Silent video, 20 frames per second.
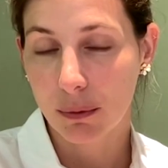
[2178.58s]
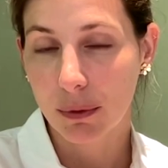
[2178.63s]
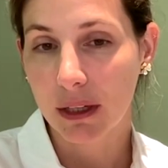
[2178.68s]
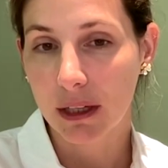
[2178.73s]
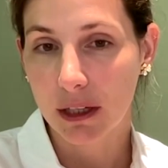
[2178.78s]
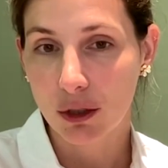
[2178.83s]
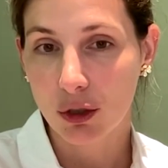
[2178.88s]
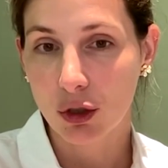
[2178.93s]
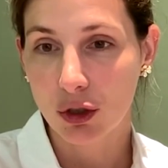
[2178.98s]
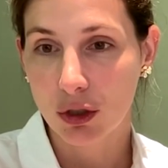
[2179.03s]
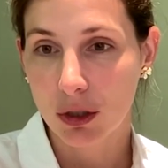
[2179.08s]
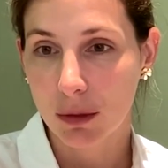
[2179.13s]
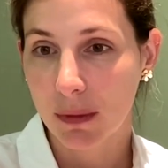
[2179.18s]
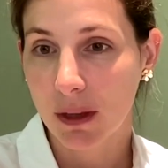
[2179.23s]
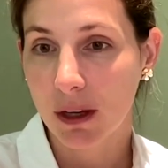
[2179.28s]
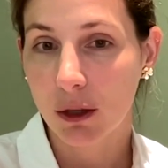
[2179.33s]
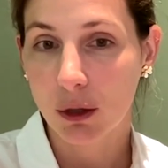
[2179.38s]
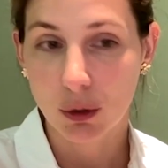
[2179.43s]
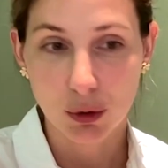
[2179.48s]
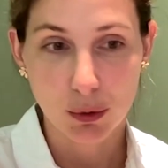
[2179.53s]
a
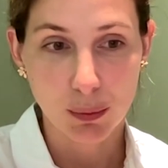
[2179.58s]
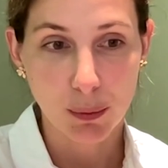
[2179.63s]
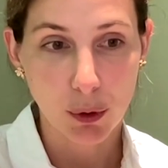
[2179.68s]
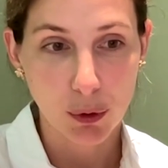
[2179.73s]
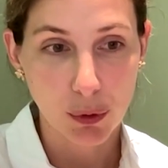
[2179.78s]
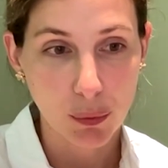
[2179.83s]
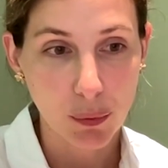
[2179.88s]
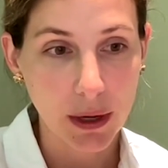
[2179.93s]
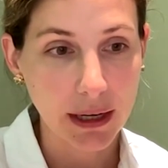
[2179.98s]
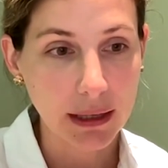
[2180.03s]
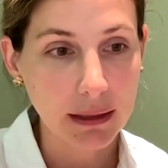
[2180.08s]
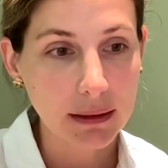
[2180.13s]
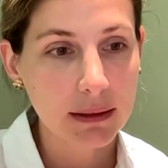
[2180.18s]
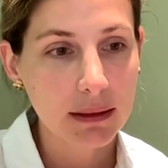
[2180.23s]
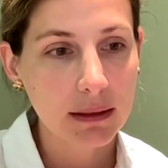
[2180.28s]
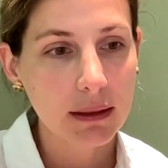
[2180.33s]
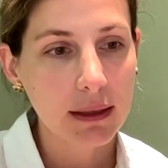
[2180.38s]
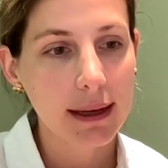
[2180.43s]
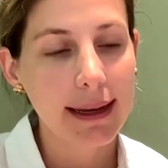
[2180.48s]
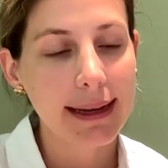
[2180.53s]
relationship that goes both
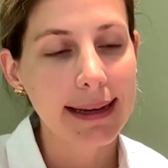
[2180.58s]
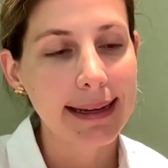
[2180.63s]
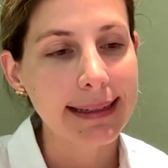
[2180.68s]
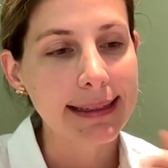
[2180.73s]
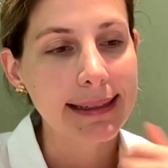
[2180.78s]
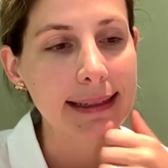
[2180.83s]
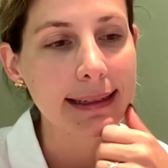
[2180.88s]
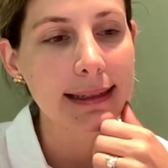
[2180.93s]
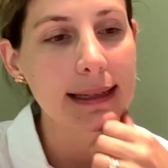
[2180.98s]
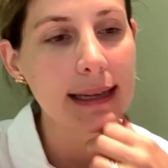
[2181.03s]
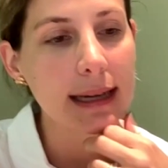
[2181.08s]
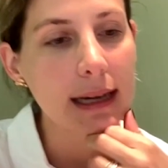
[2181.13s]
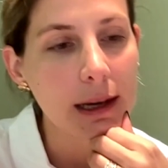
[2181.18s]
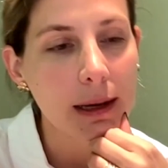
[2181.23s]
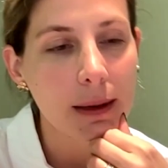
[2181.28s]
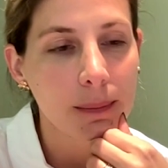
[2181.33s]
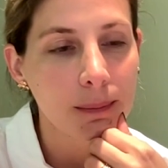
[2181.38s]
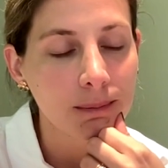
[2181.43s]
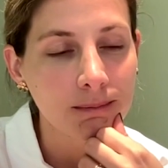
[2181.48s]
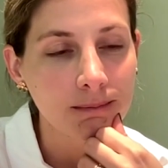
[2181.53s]
ways. And
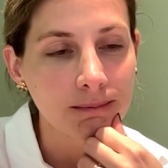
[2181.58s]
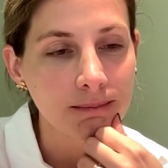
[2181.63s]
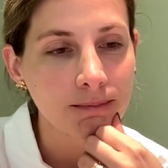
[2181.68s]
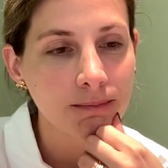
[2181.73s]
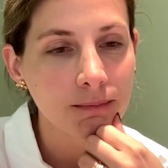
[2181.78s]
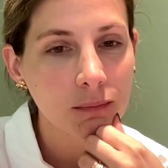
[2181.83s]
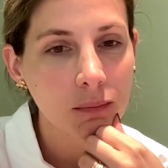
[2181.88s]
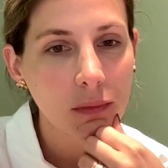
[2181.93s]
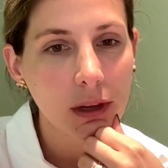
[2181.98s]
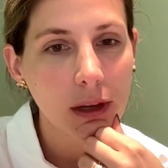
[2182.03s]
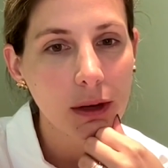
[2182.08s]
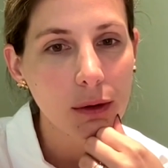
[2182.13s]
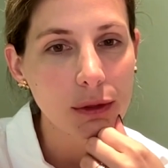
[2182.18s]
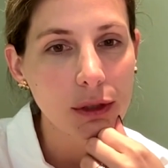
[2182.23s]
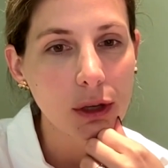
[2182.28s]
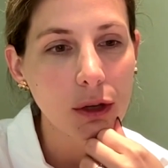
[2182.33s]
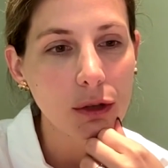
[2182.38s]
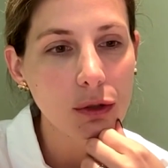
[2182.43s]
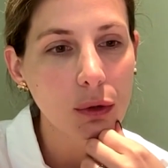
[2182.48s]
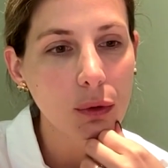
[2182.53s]
I
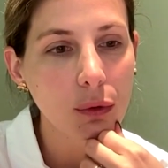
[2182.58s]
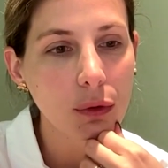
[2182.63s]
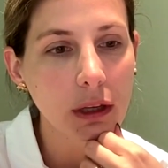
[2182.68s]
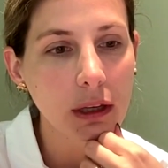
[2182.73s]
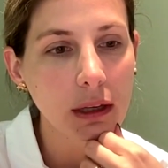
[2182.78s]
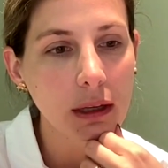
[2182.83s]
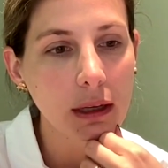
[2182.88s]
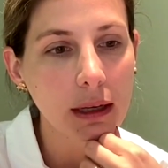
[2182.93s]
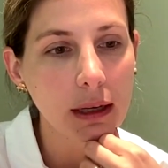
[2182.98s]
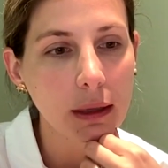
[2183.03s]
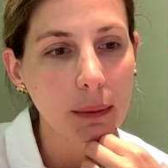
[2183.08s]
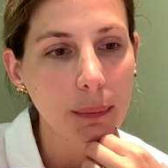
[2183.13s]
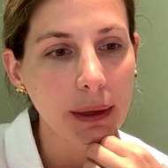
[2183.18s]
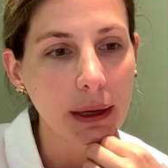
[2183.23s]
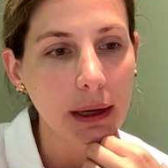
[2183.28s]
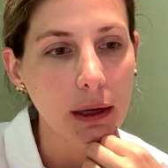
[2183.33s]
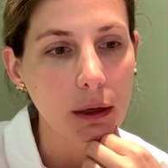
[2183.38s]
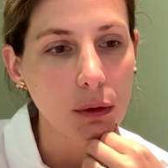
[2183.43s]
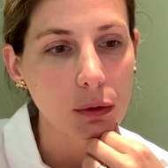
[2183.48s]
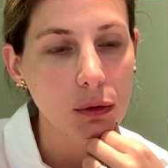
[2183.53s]
was also thinking
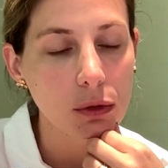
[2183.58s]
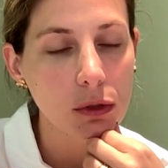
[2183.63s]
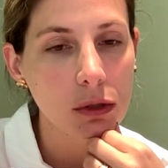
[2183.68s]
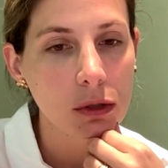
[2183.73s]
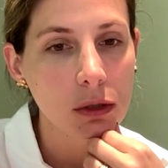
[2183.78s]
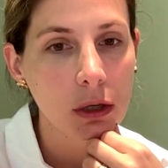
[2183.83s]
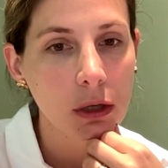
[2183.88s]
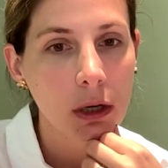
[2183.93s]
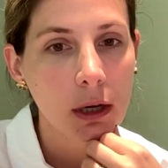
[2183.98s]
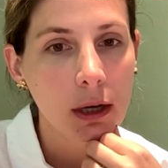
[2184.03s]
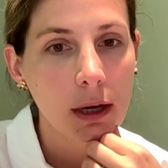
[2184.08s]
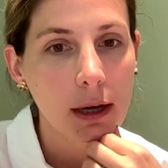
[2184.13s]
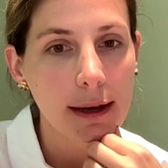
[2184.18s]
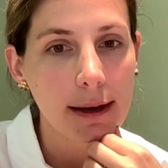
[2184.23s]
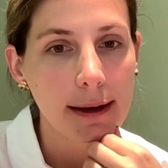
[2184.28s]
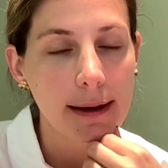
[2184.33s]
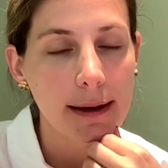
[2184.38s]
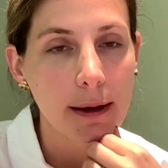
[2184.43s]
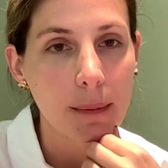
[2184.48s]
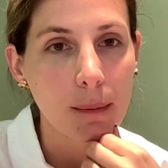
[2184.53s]
about
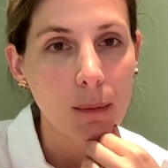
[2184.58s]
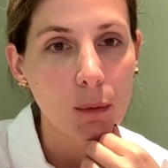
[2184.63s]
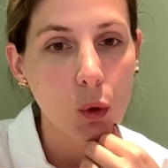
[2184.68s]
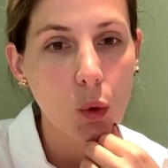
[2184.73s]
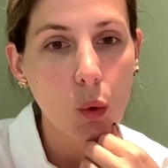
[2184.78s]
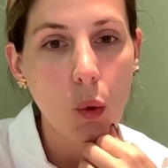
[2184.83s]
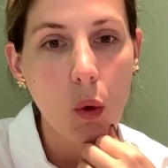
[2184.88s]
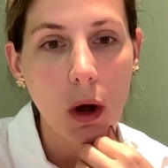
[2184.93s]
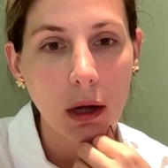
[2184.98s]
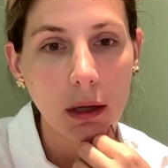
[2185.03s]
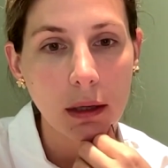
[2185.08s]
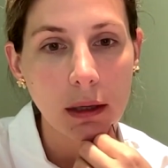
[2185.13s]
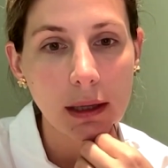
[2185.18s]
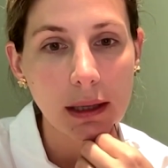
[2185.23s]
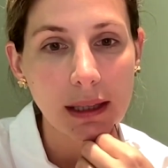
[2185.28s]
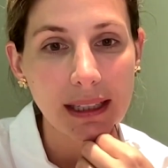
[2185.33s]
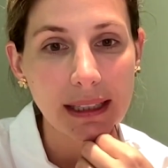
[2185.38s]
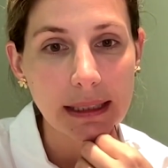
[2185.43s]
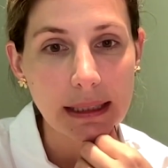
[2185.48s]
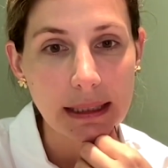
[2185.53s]

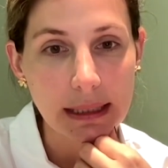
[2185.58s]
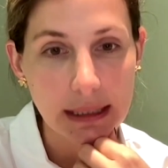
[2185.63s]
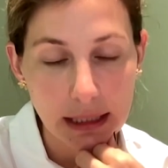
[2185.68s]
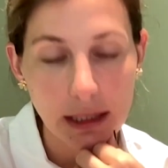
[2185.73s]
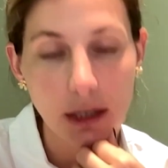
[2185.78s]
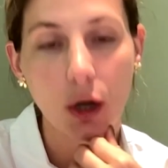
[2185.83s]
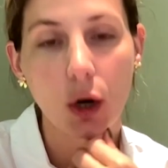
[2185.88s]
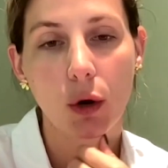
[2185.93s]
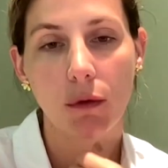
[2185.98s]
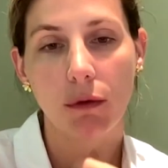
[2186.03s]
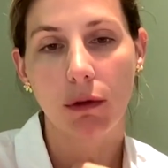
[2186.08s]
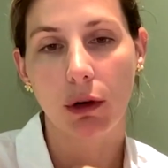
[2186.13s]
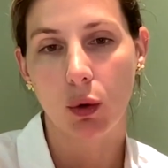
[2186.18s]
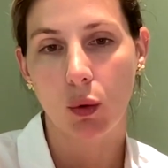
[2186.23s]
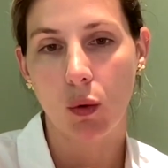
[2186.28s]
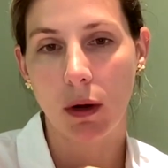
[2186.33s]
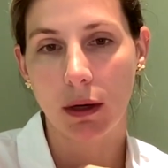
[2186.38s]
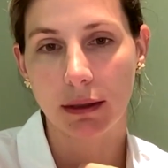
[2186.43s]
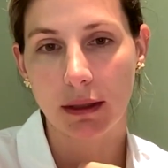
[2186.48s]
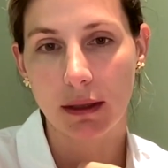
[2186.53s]
quality over
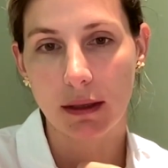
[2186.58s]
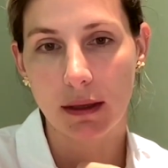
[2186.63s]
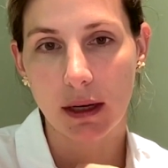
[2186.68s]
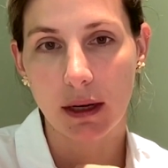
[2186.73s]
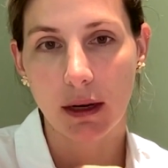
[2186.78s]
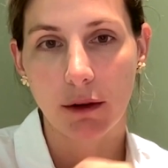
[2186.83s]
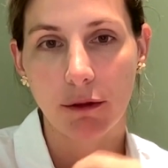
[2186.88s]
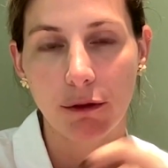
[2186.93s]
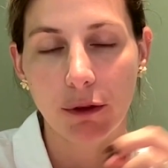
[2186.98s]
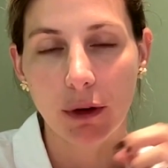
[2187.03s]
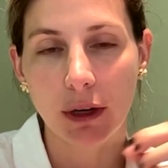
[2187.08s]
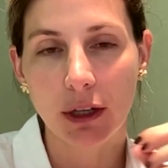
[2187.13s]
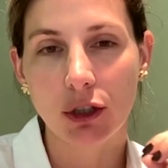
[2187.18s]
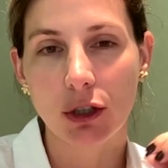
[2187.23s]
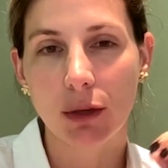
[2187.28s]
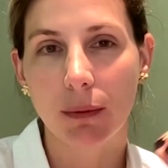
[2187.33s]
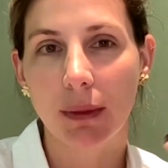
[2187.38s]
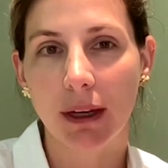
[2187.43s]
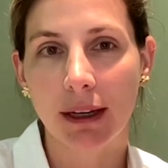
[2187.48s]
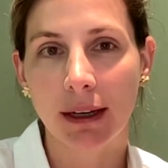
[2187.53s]
quantity, a
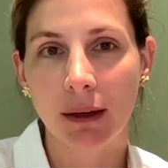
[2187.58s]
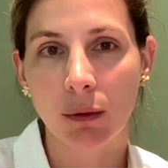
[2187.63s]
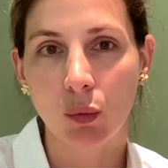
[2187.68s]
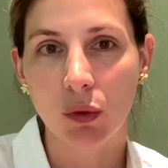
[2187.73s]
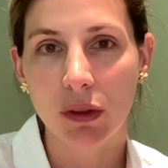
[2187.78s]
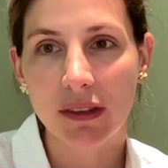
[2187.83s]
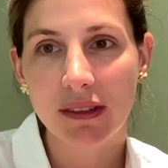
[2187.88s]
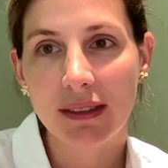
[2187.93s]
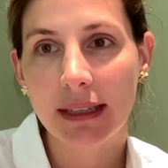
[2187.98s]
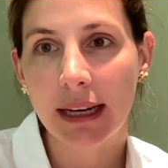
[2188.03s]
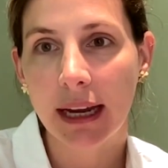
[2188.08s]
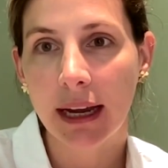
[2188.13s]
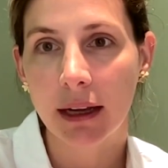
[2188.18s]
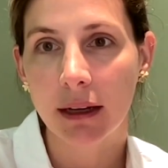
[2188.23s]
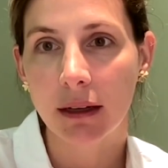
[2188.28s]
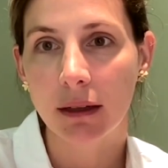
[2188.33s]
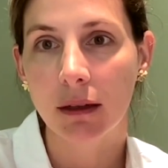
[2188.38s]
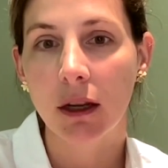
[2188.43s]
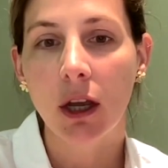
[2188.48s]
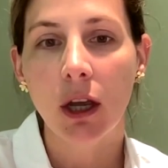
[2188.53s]
friendship that can
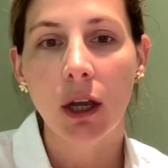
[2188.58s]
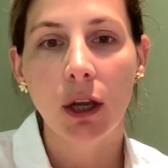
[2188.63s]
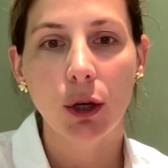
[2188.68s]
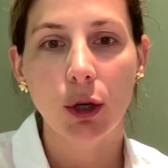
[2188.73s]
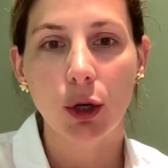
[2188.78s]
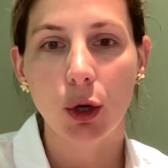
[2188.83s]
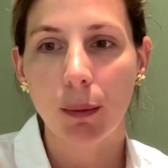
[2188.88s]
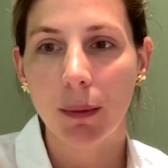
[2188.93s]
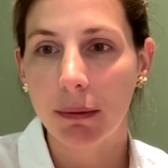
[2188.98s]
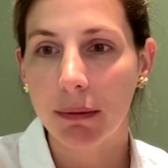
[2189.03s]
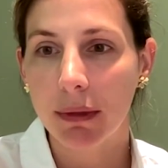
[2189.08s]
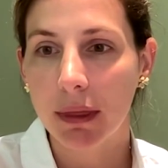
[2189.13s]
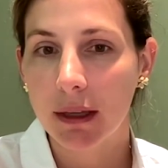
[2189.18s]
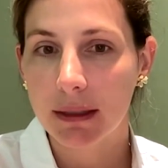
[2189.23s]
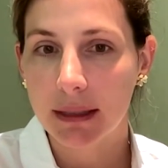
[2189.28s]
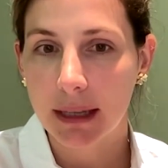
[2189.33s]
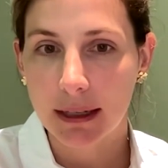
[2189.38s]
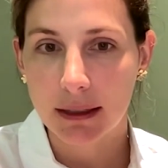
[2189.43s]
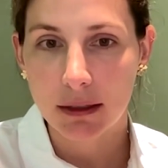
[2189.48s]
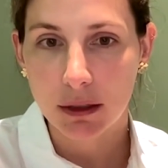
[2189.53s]
withstand, maybe the
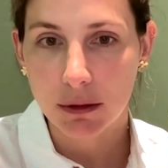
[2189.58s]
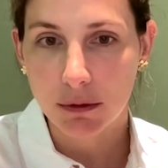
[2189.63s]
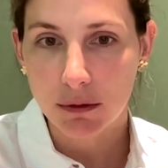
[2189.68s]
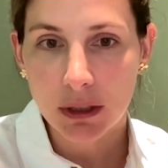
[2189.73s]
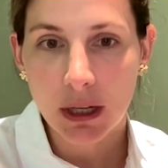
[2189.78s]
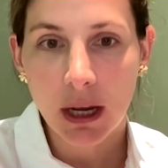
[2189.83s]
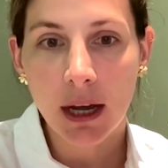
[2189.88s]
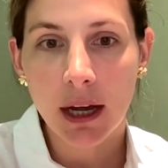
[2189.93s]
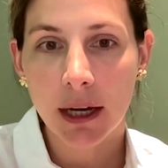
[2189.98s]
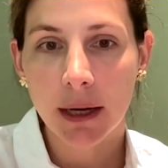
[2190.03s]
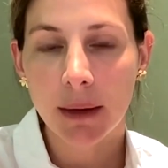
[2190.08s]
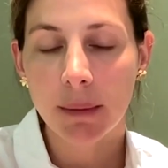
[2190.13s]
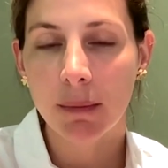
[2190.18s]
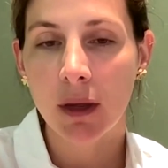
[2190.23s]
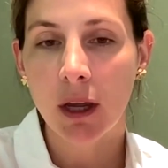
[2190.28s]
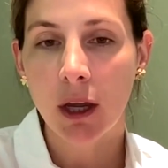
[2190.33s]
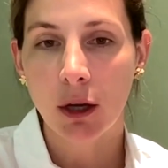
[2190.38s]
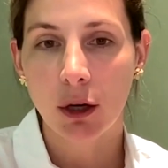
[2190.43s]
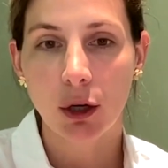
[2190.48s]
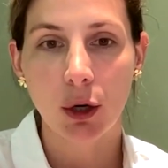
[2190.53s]
test of time.